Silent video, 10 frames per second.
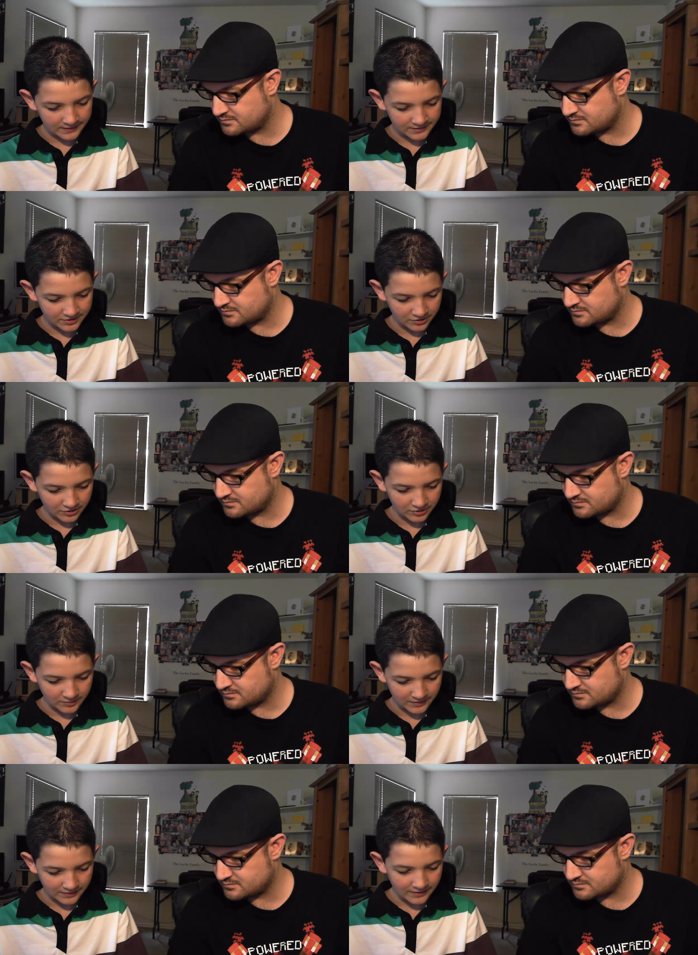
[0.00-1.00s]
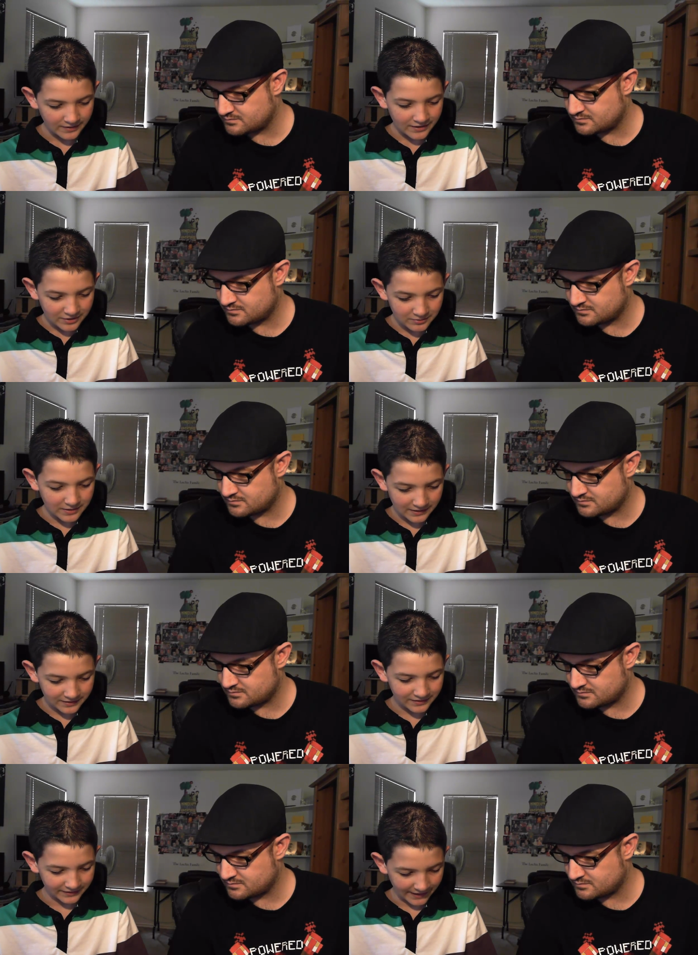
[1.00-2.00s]
Speaker 1: sure you you
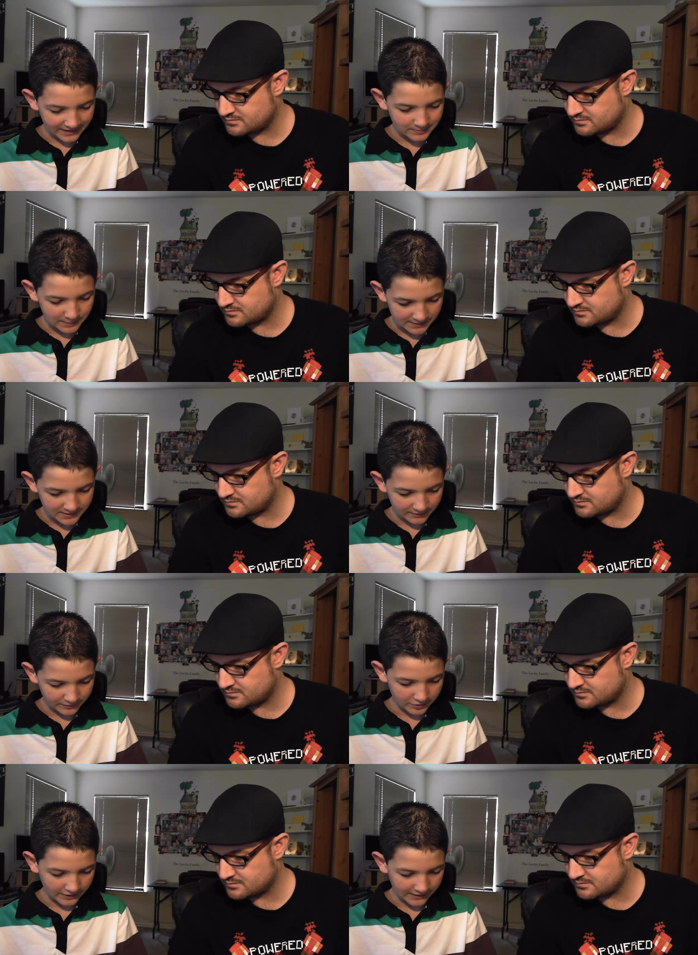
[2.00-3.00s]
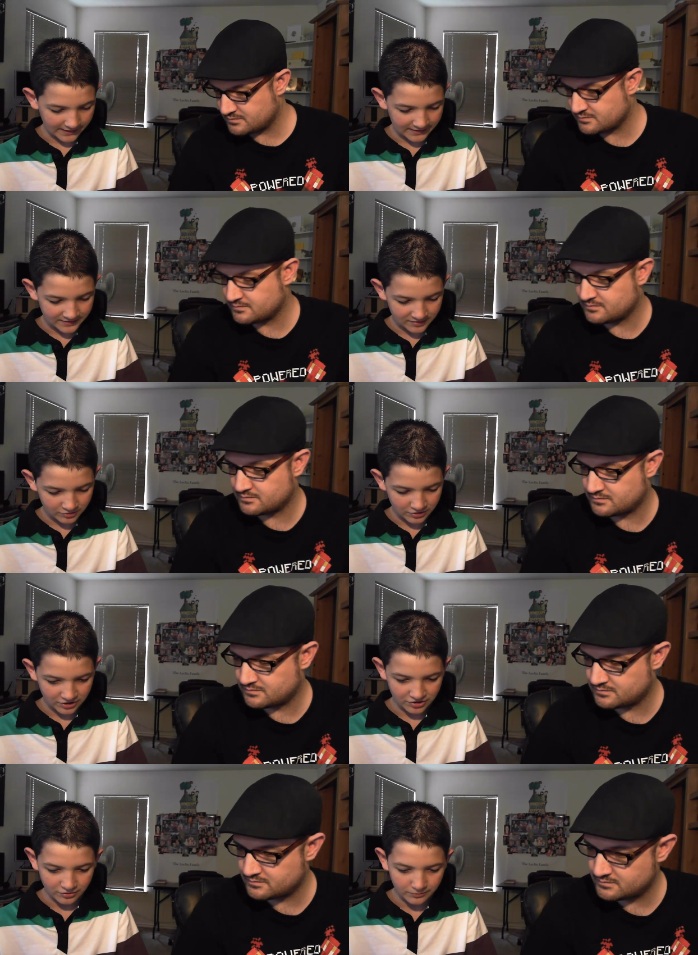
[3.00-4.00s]
get the last piece of your cake. It's
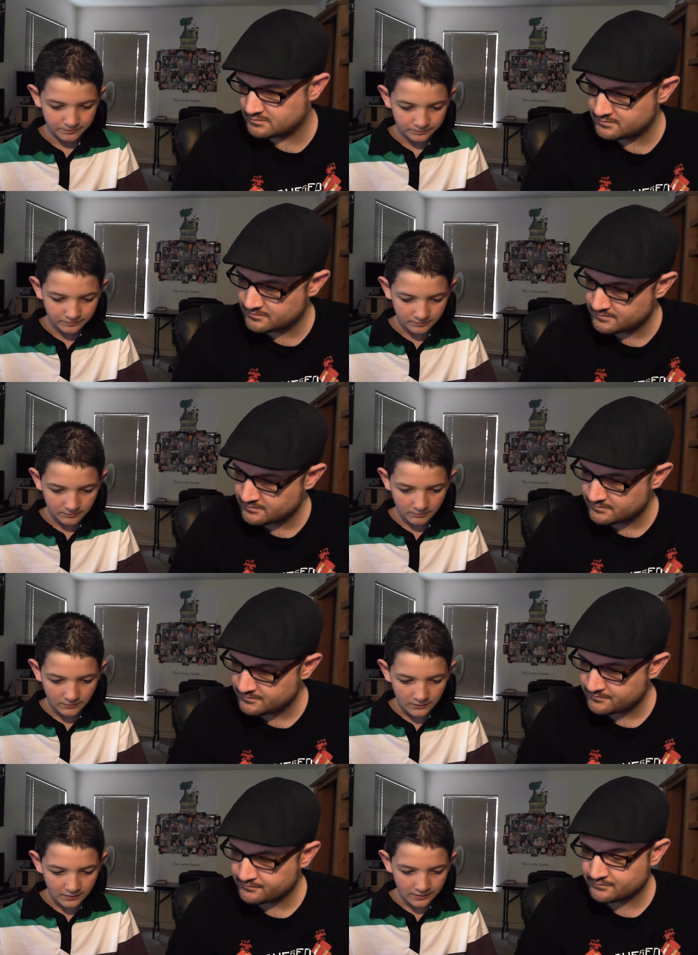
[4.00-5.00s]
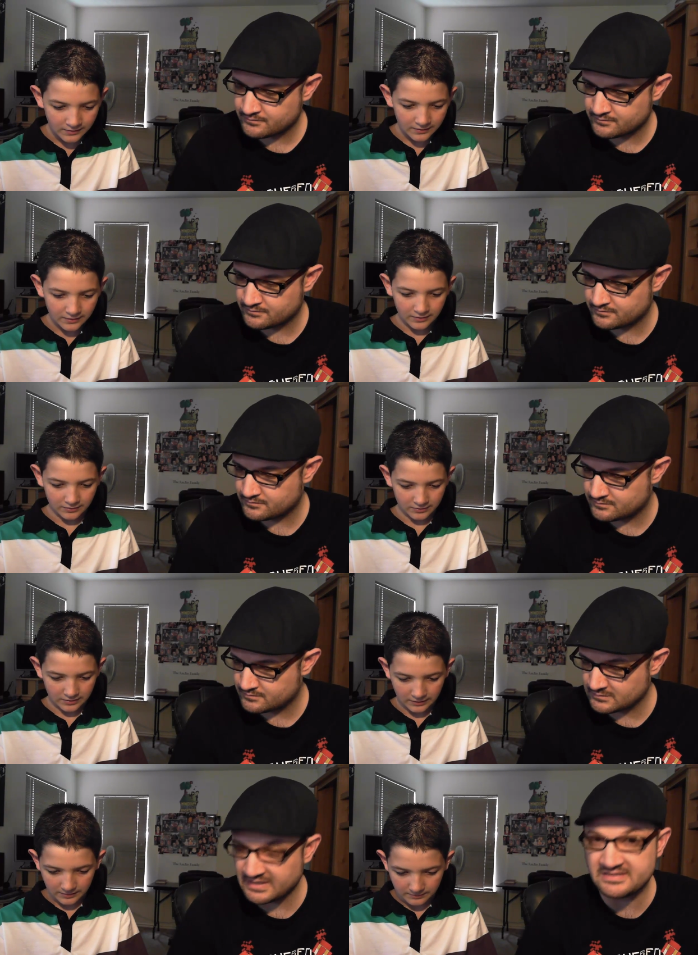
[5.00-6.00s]
traditional.
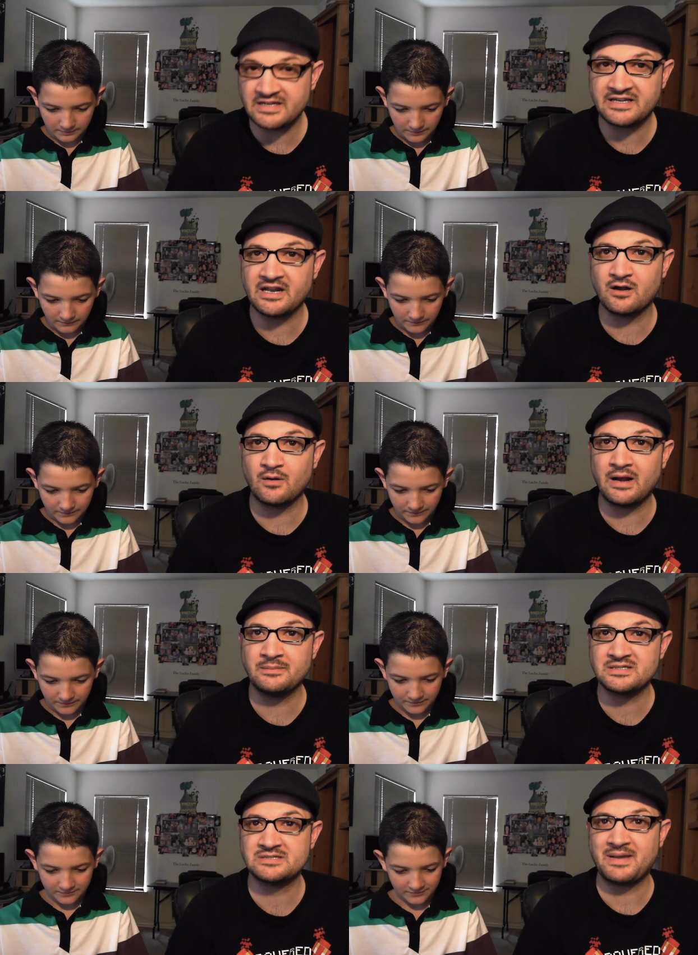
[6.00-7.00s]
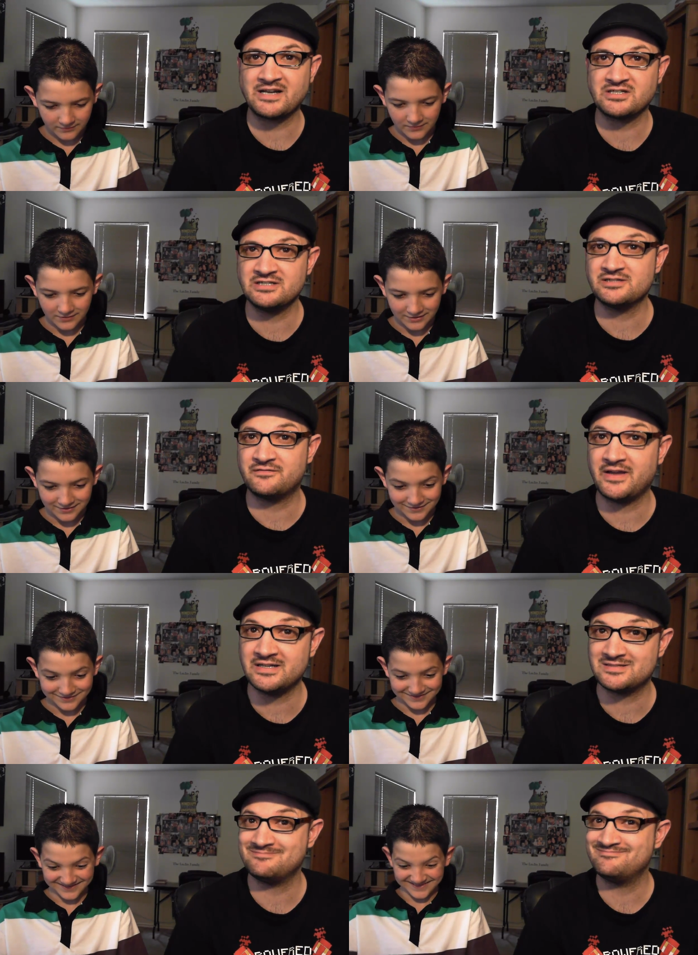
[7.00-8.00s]
Okay.
Speaker 2: He's gonna get it or I'm gonna smash it in his
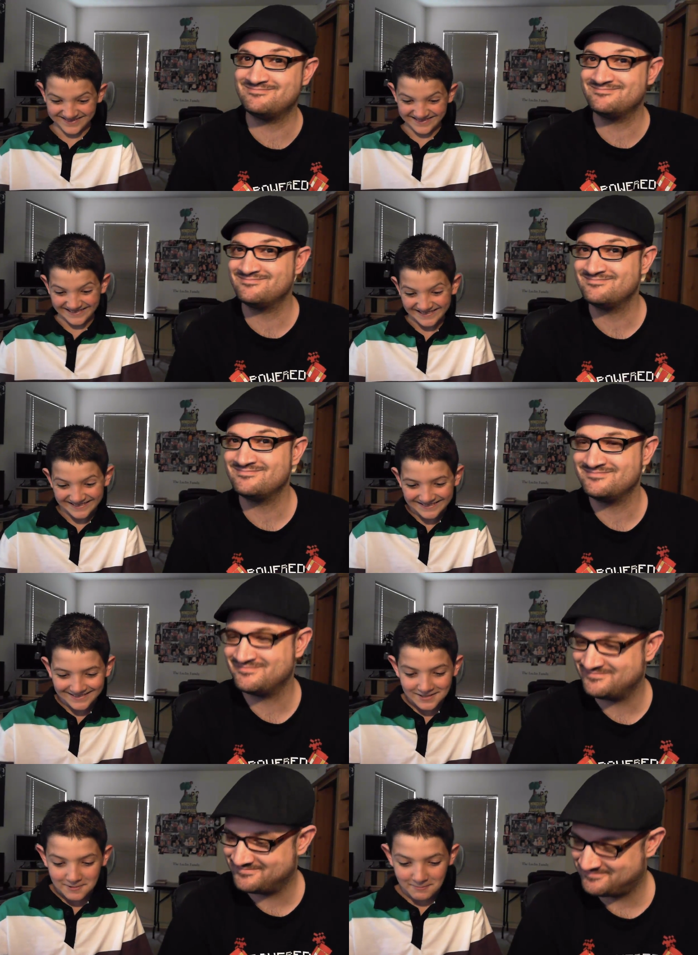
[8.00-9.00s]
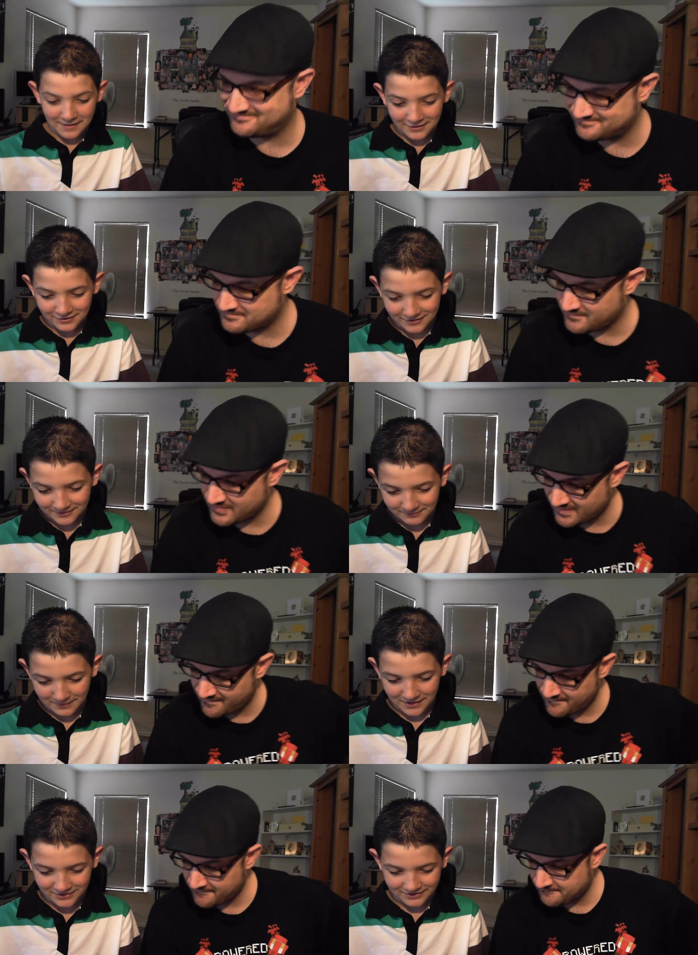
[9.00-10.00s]
face.
Speaker 1: May your
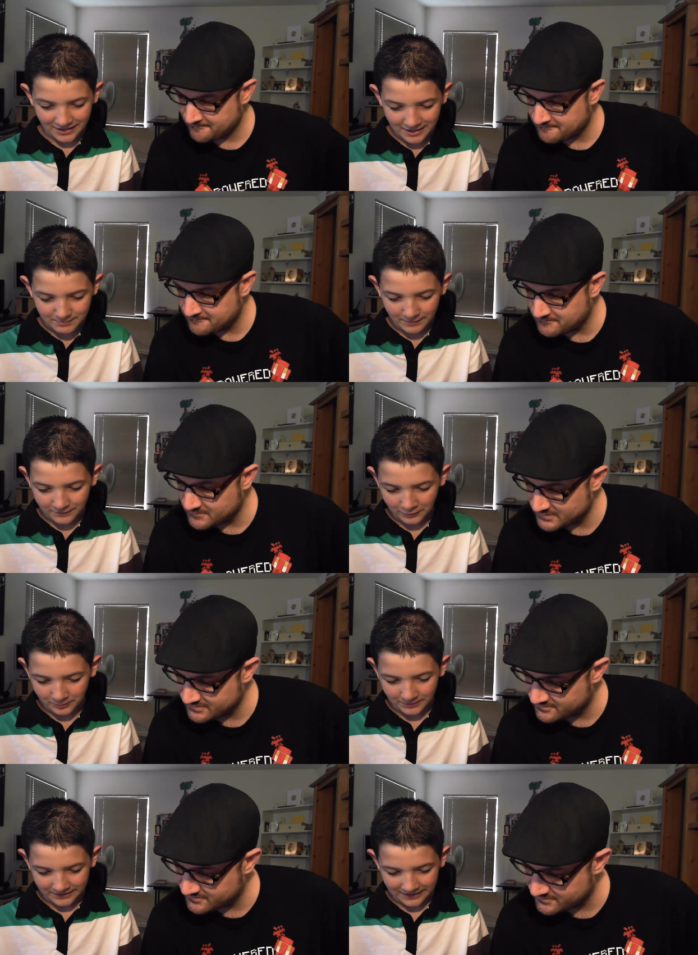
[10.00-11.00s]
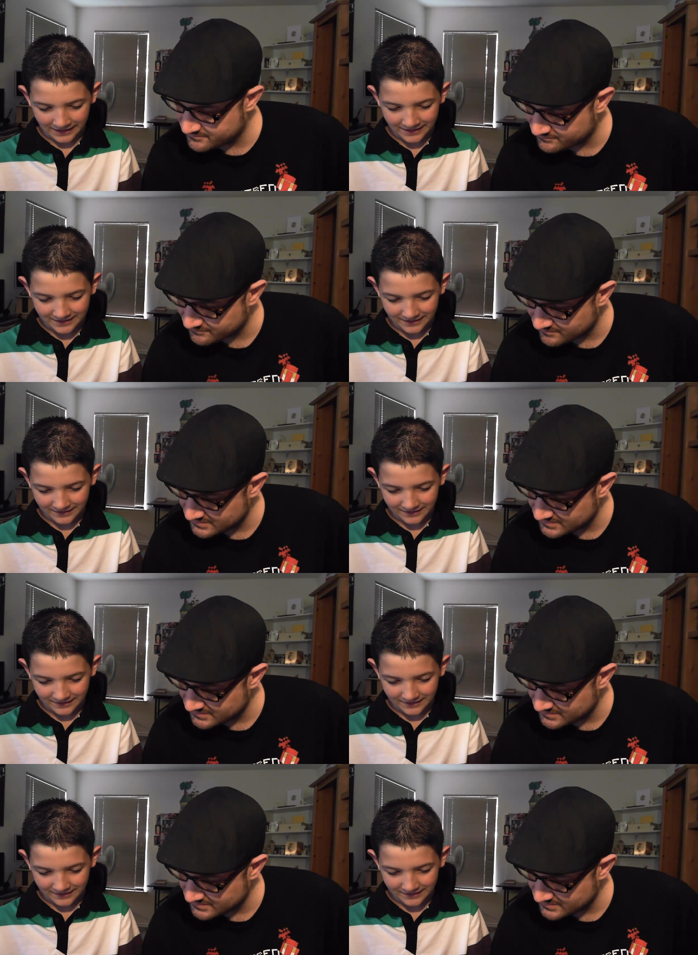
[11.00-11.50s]
may your day be filled with cake